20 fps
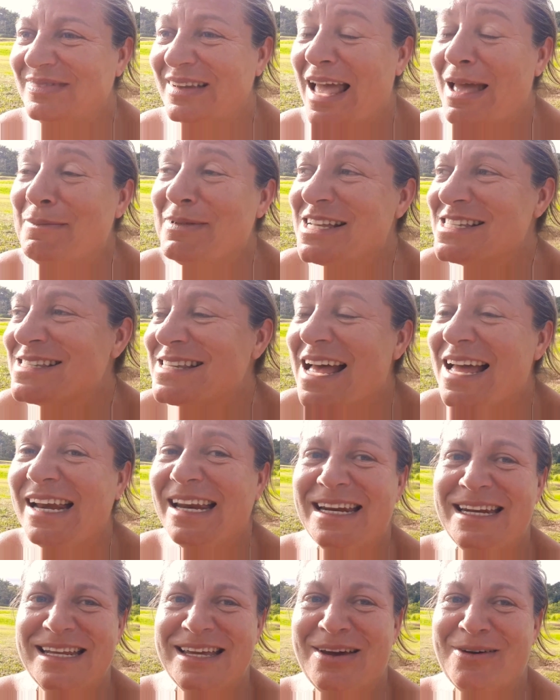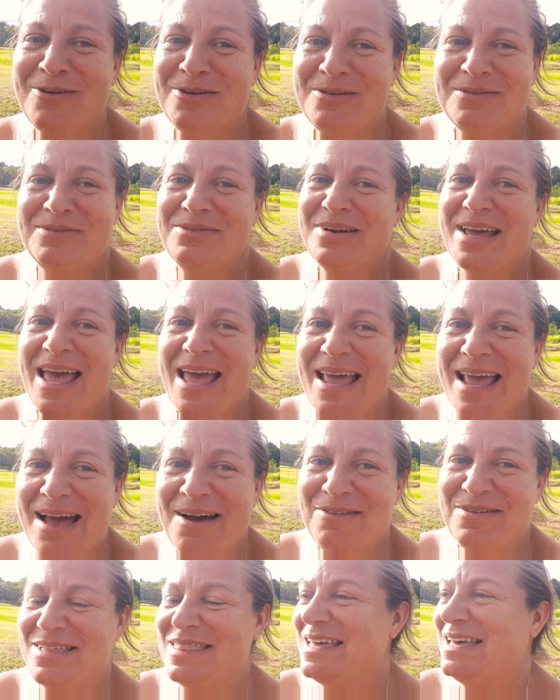I'm excited to go hang
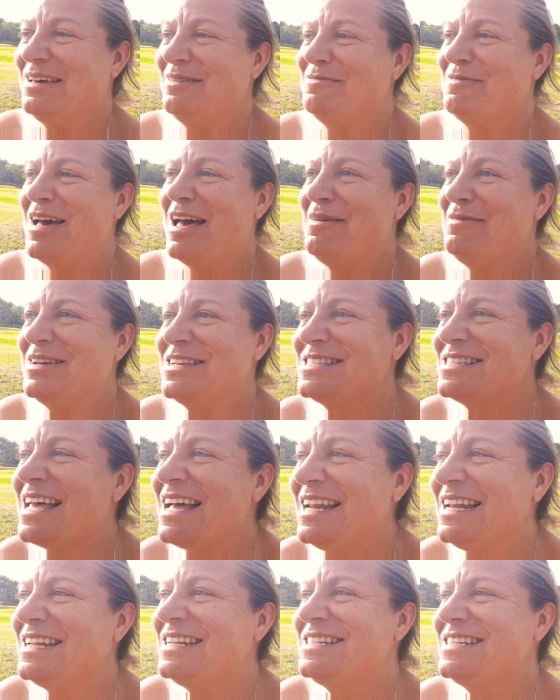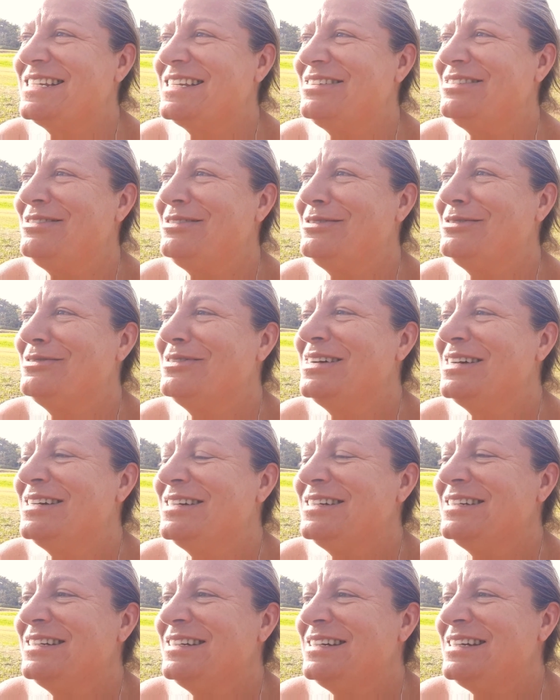out with him. I'm excited to... Yeah
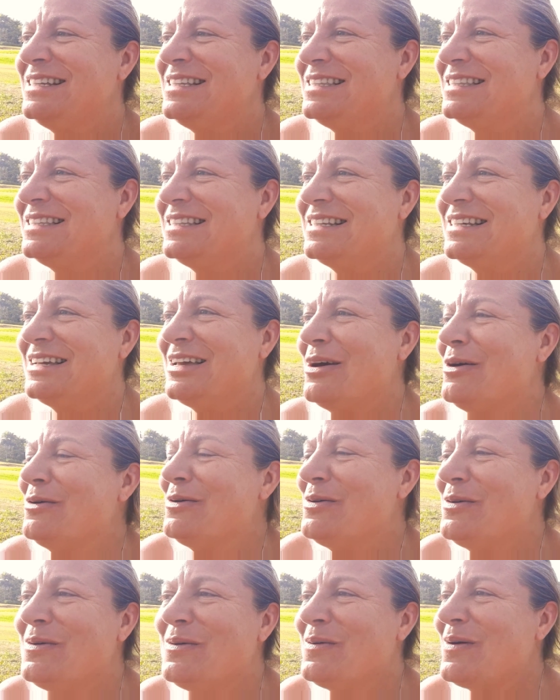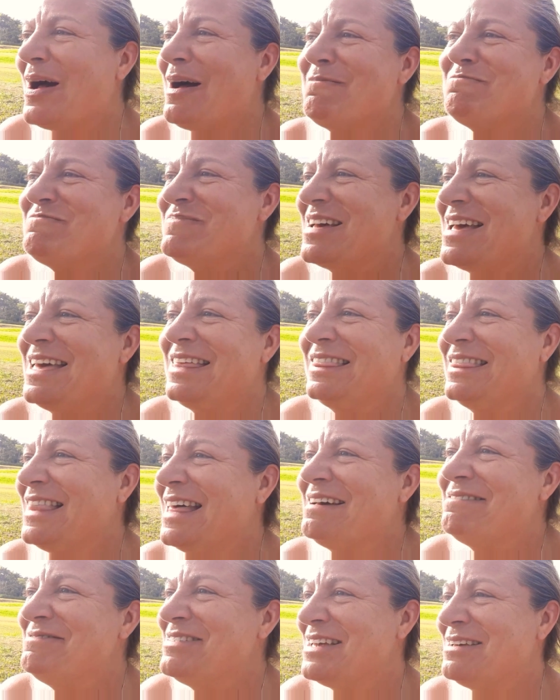go up and
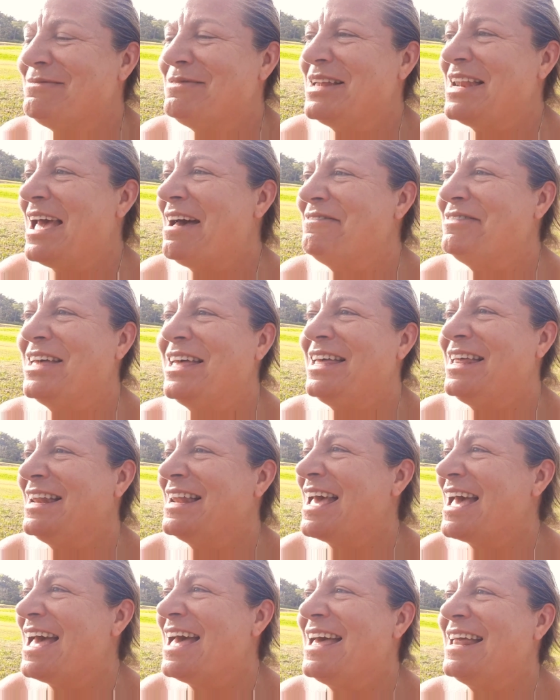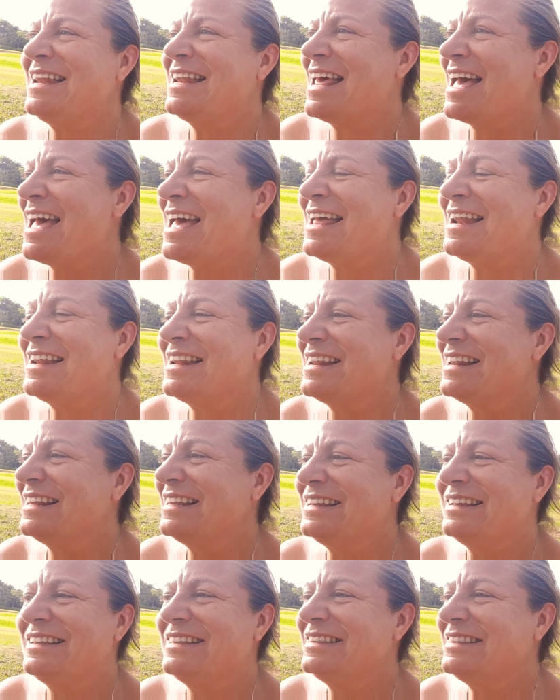love him in heaven and and
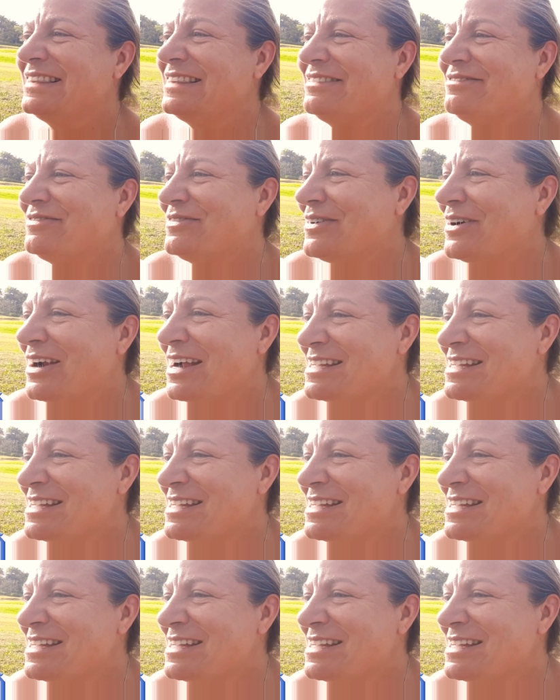for